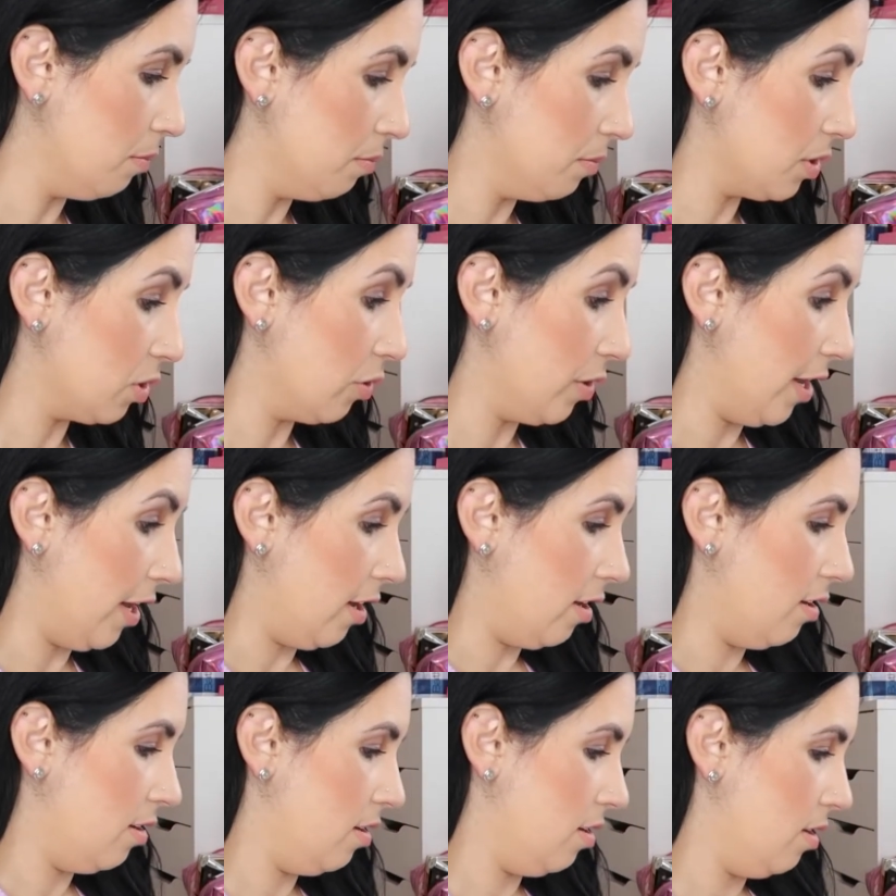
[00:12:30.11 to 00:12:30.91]
So
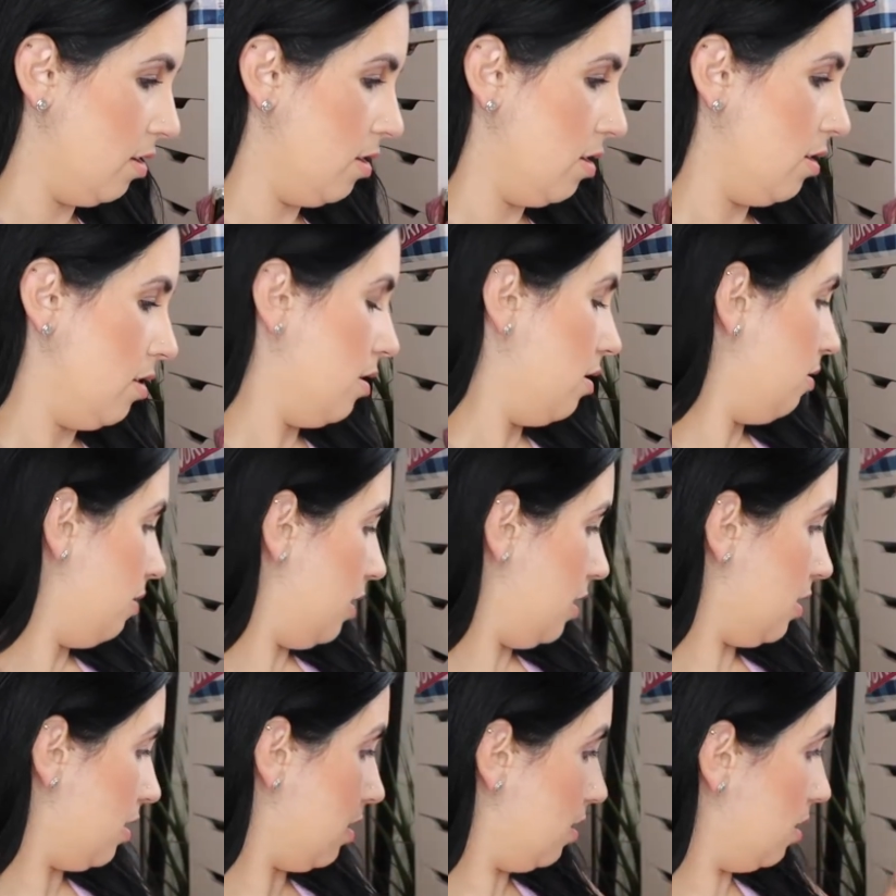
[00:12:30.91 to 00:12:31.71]
yeah,
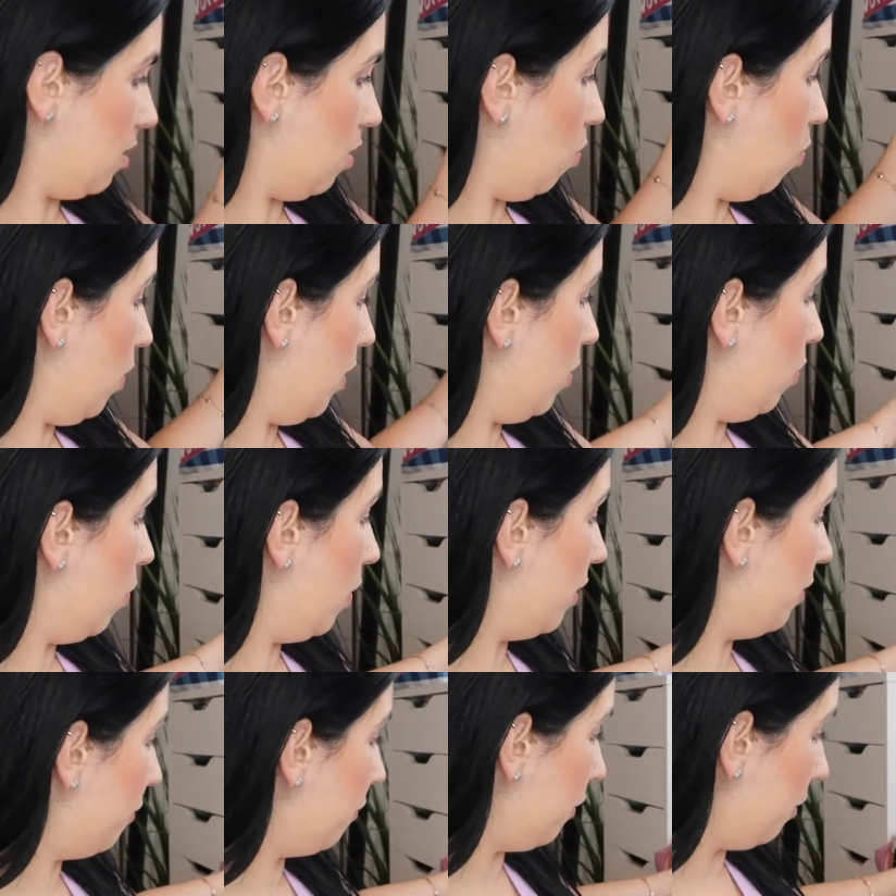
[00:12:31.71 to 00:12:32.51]
this is a
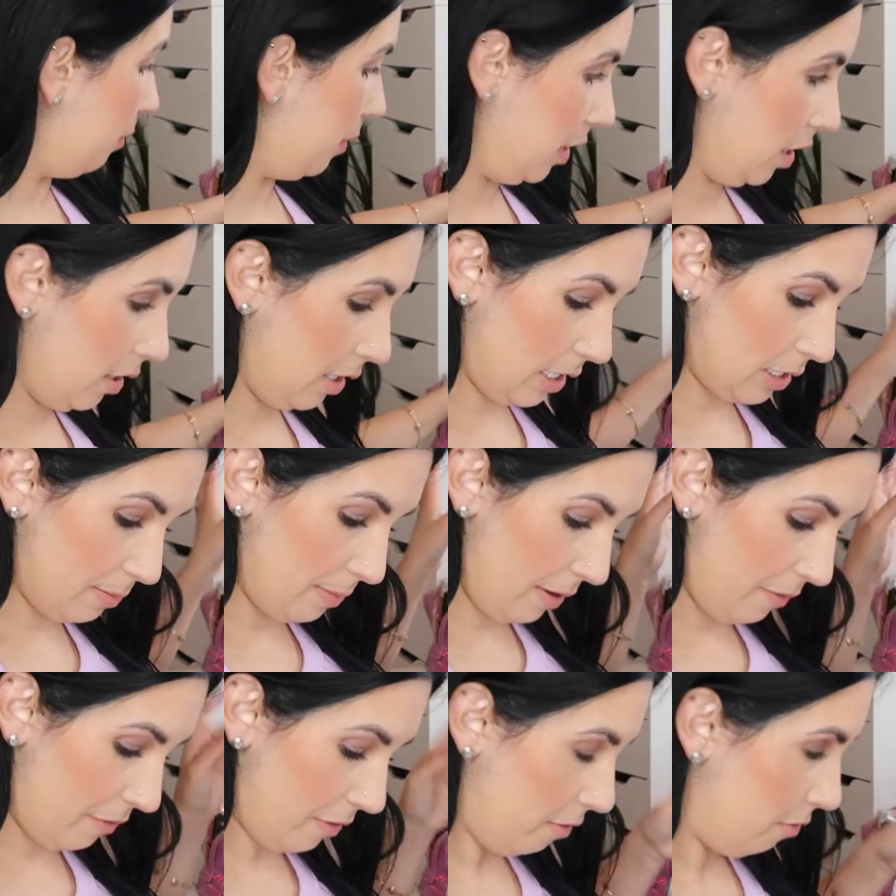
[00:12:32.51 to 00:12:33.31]
win-win for me. That's
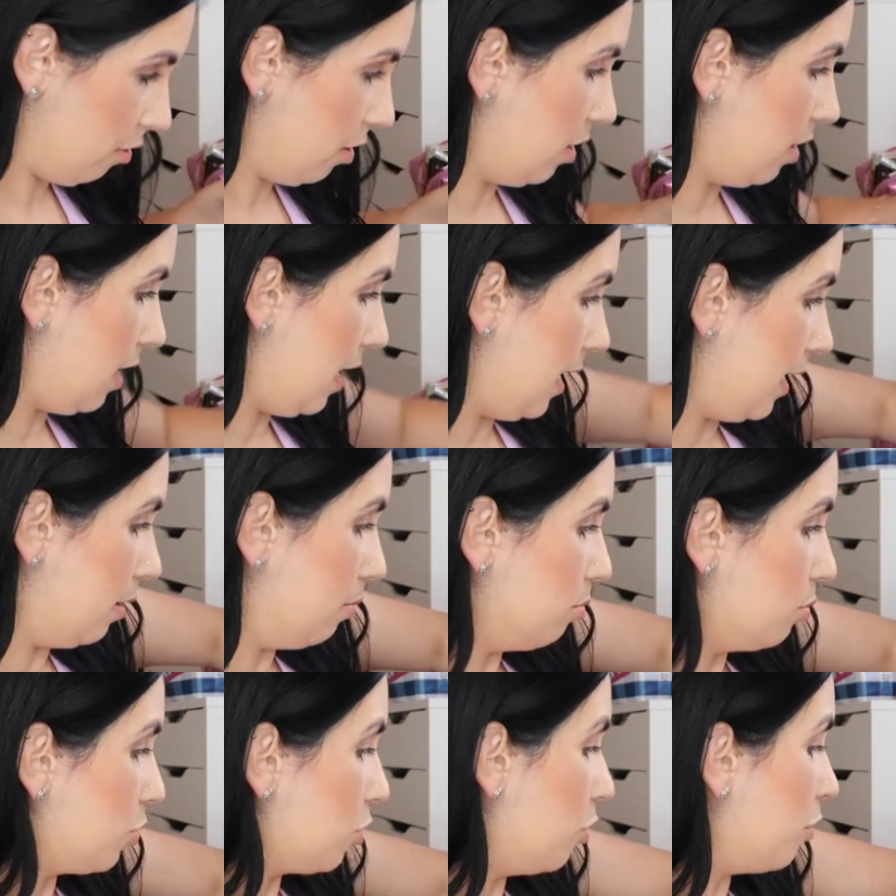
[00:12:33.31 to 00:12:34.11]
my favorite
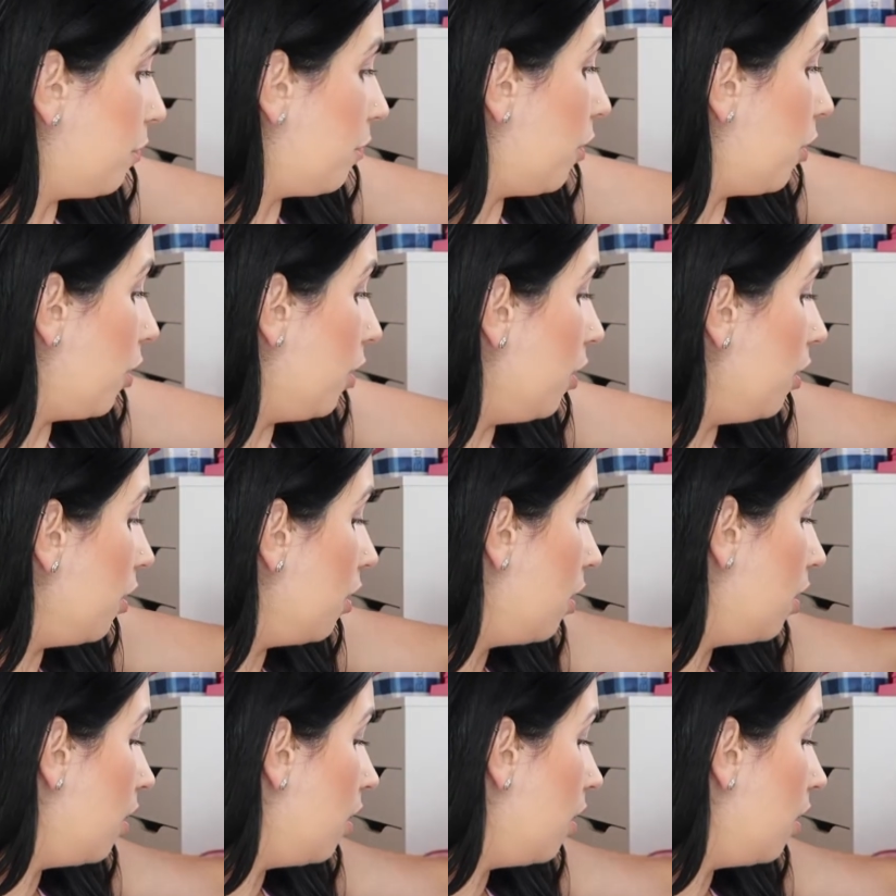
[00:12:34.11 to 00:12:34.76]
item so far.